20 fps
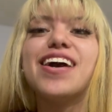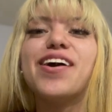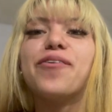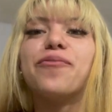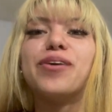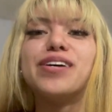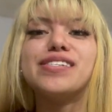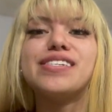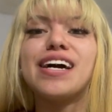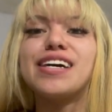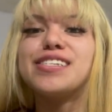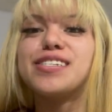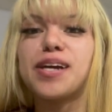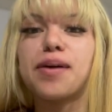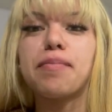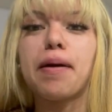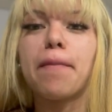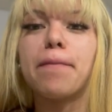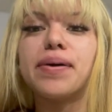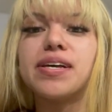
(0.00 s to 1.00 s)
Once I
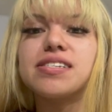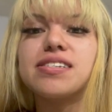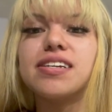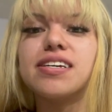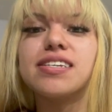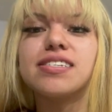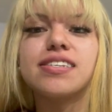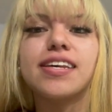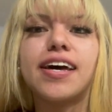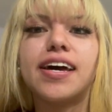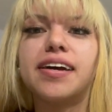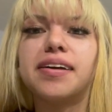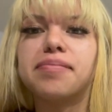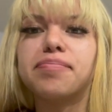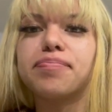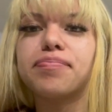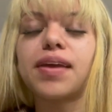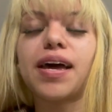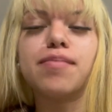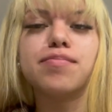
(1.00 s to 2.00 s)
start my business, like,
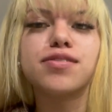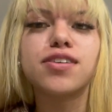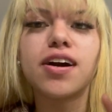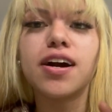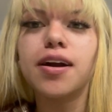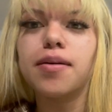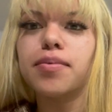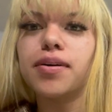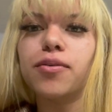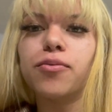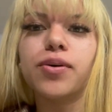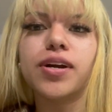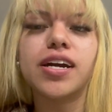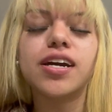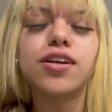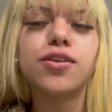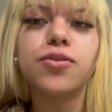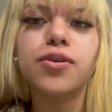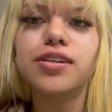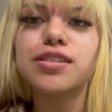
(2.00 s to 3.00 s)
I'm sorry, but we
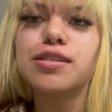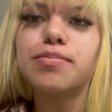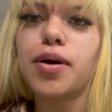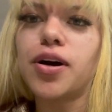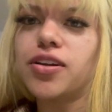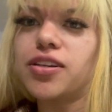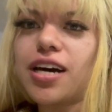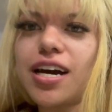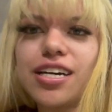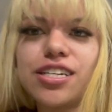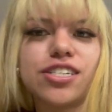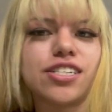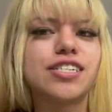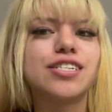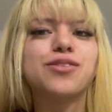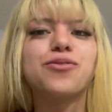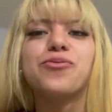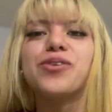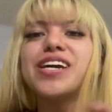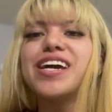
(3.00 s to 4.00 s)
ain't doing small
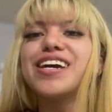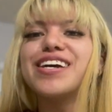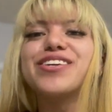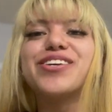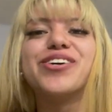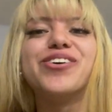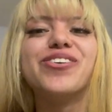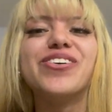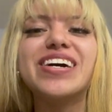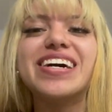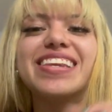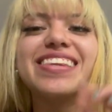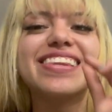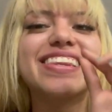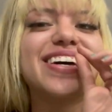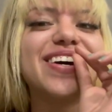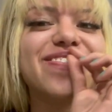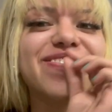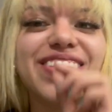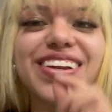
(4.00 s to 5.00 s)
lashes. We ain't doing
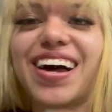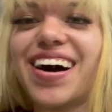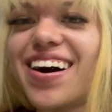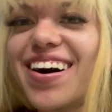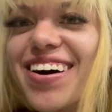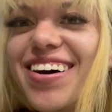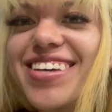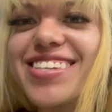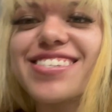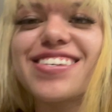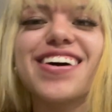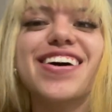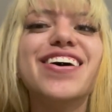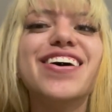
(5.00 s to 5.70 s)
lip gloss.